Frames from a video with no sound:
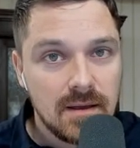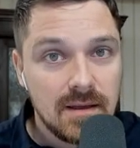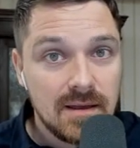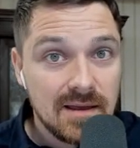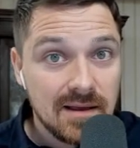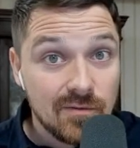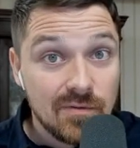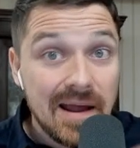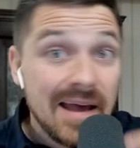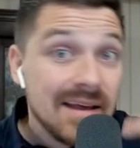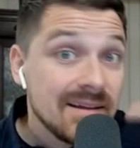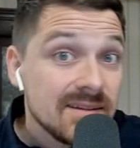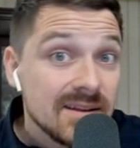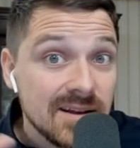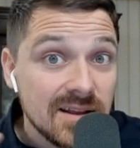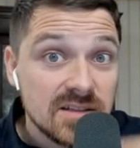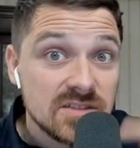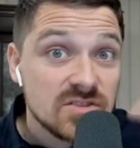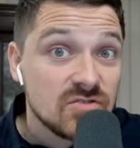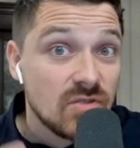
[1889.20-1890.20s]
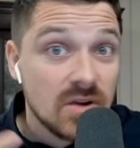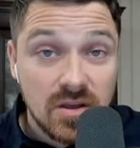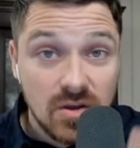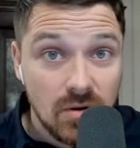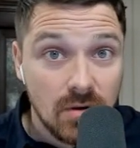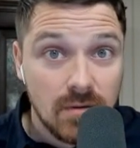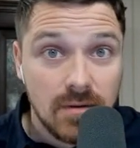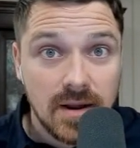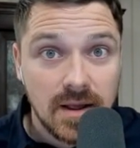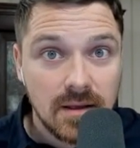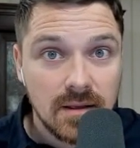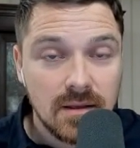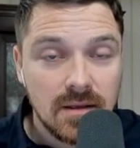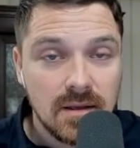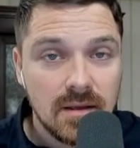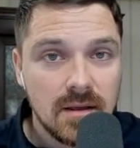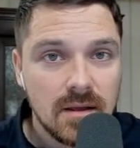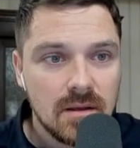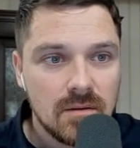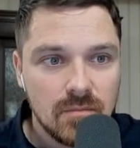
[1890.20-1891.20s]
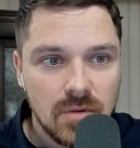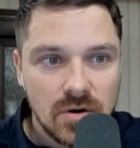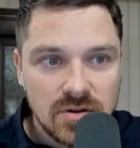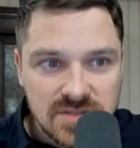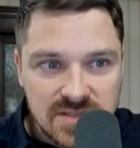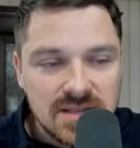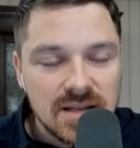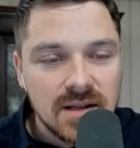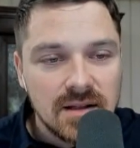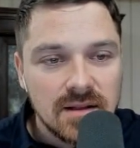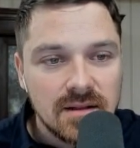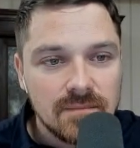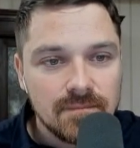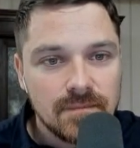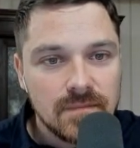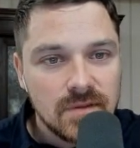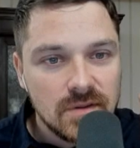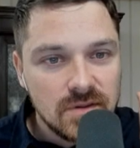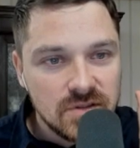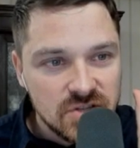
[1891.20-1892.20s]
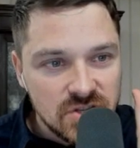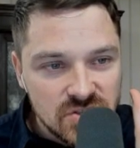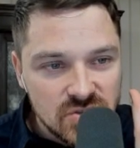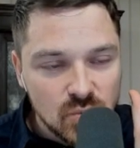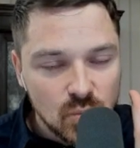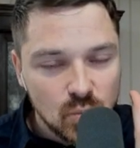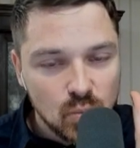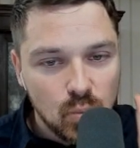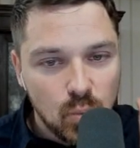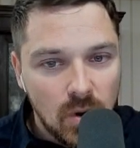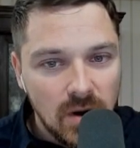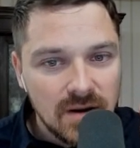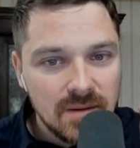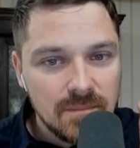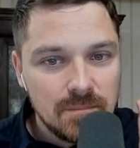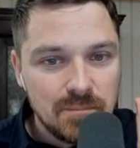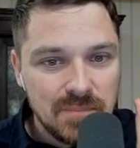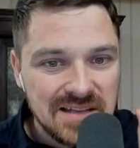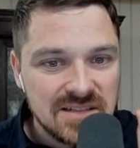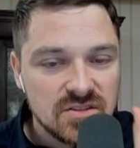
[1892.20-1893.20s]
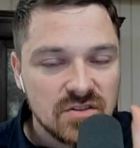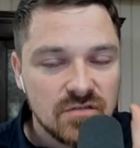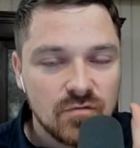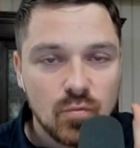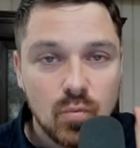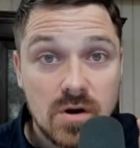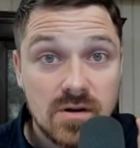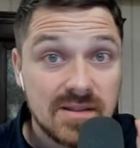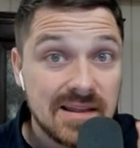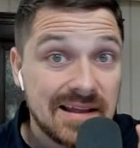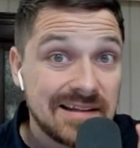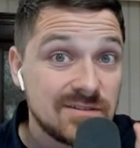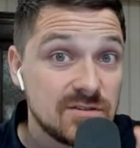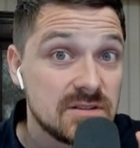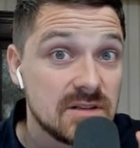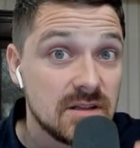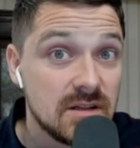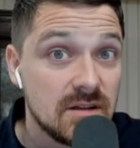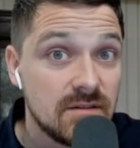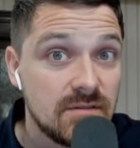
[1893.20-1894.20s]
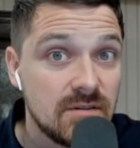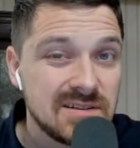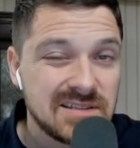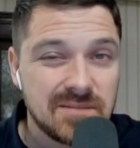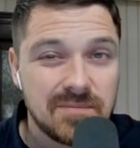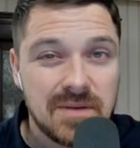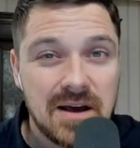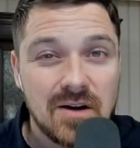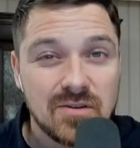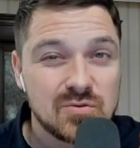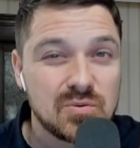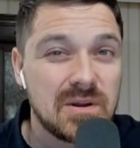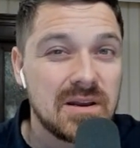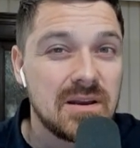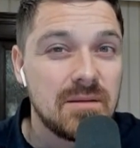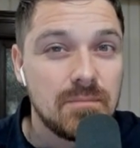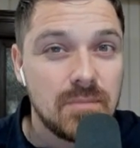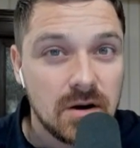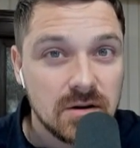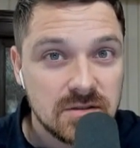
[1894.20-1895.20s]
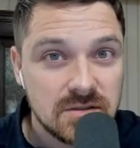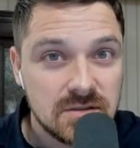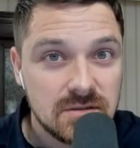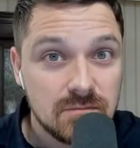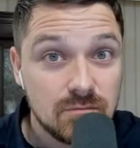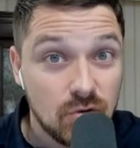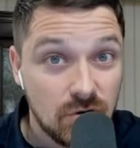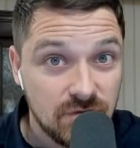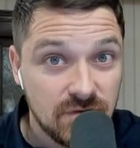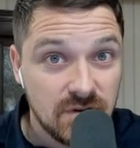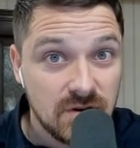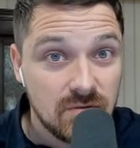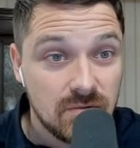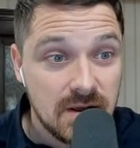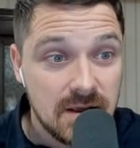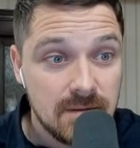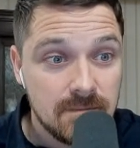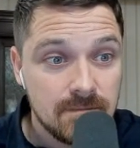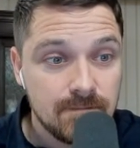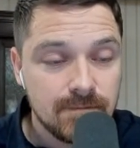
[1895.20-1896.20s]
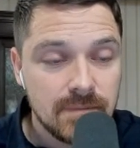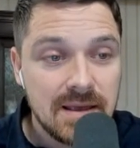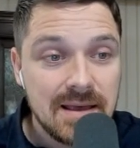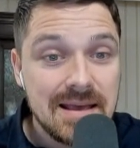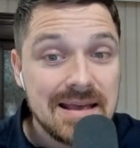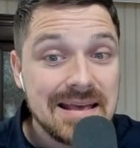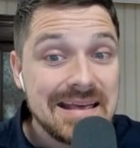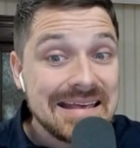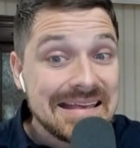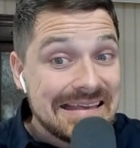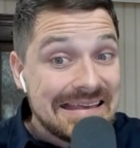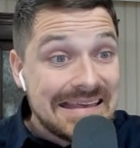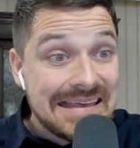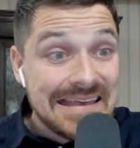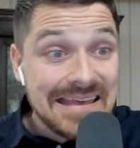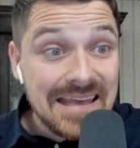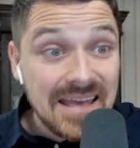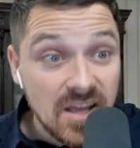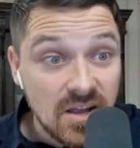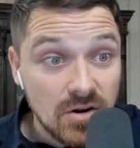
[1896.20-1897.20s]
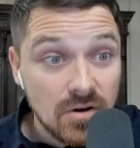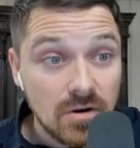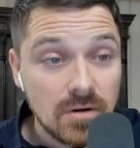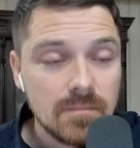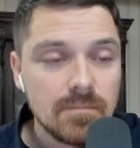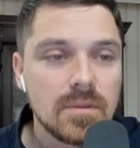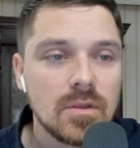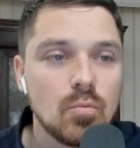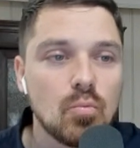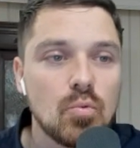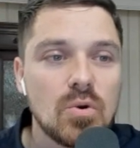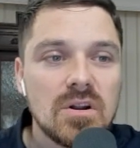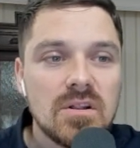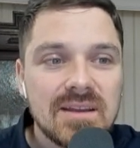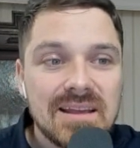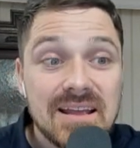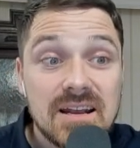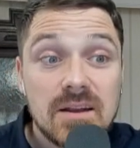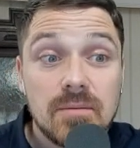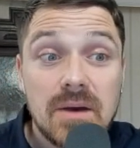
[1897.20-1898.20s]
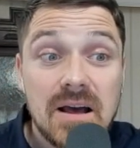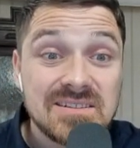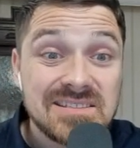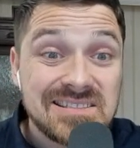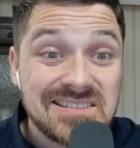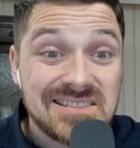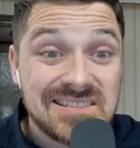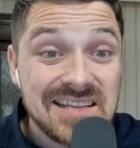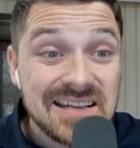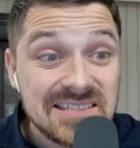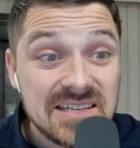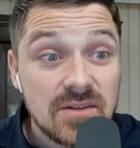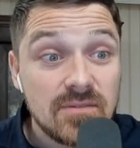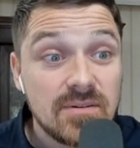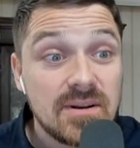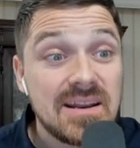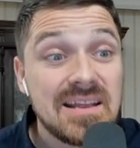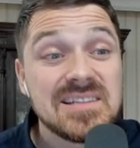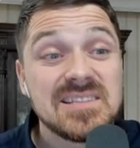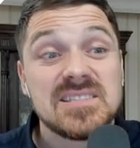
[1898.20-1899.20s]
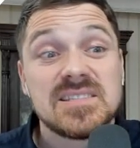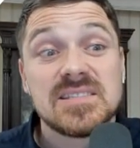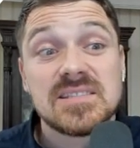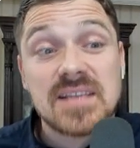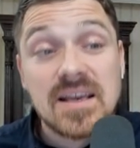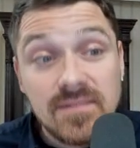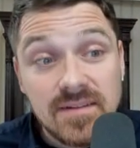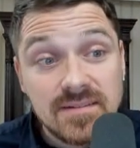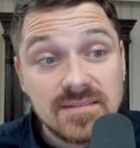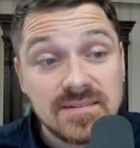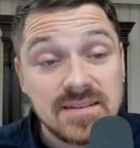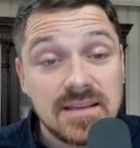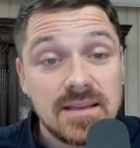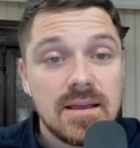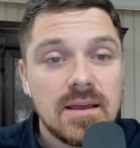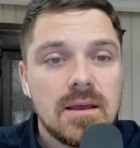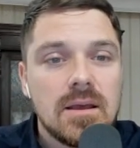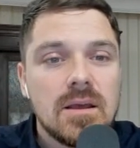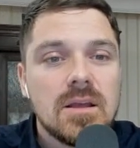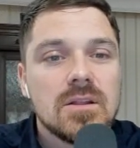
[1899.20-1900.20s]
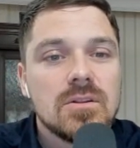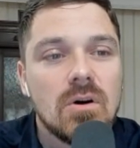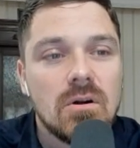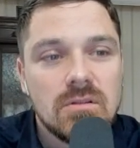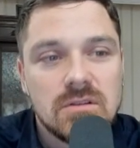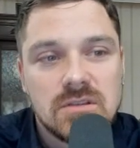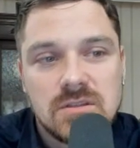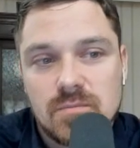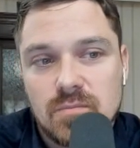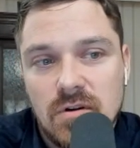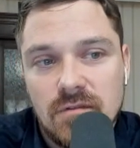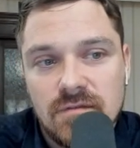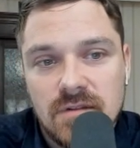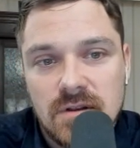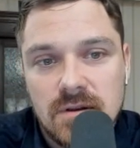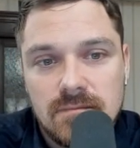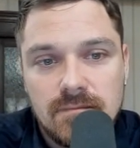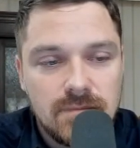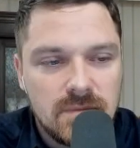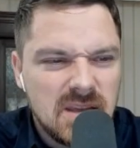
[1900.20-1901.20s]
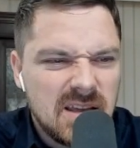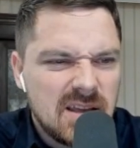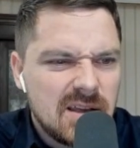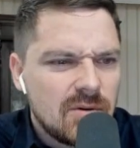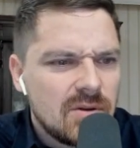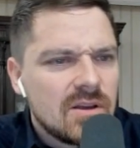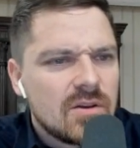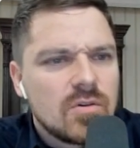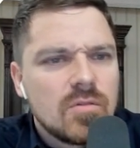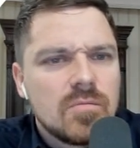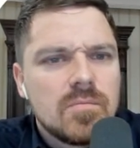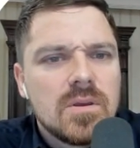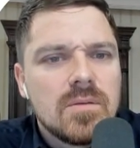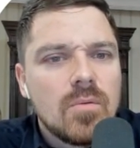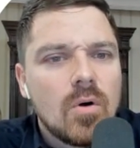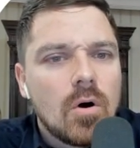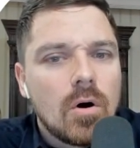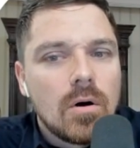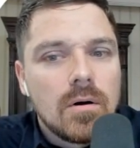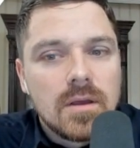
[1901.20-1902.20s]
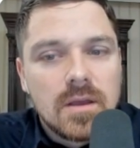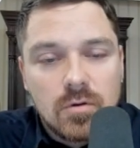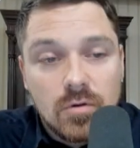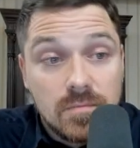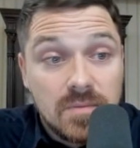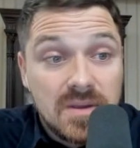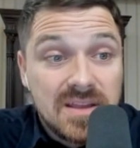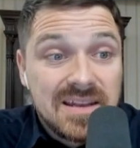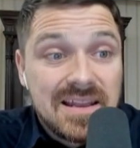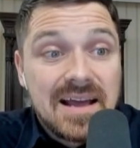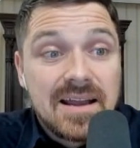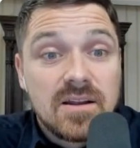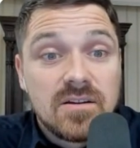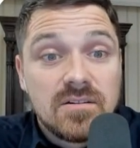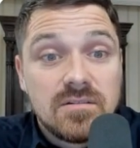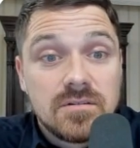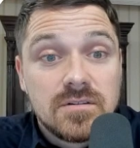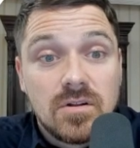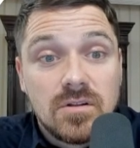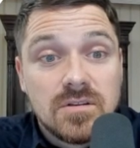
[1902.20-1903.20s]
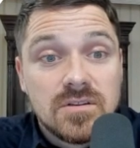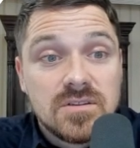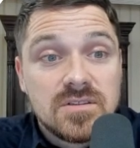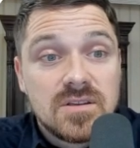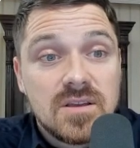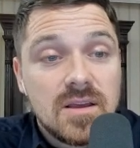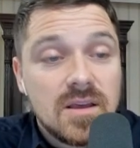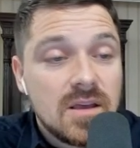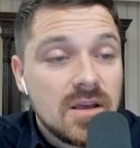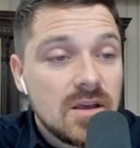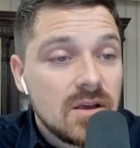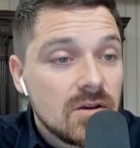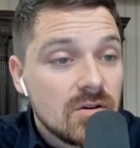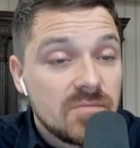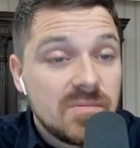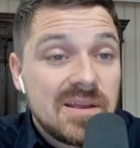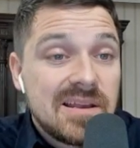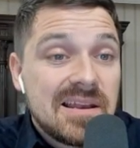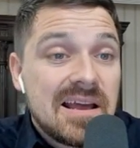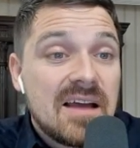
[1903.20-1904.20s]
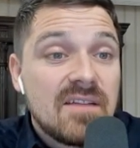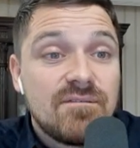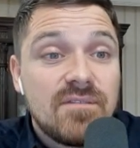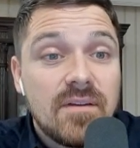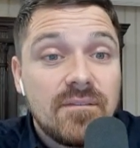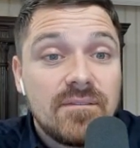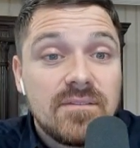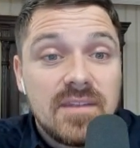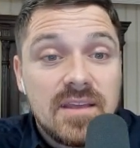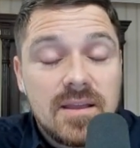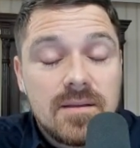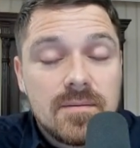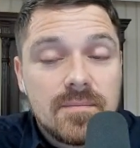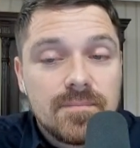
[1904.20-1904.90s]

Granted, it's recurring, but still, just one piece of work that you deliver is about $20 profit, right? Here, we're looking at about $670 profit. It could be more. It could be $900. Could be $950.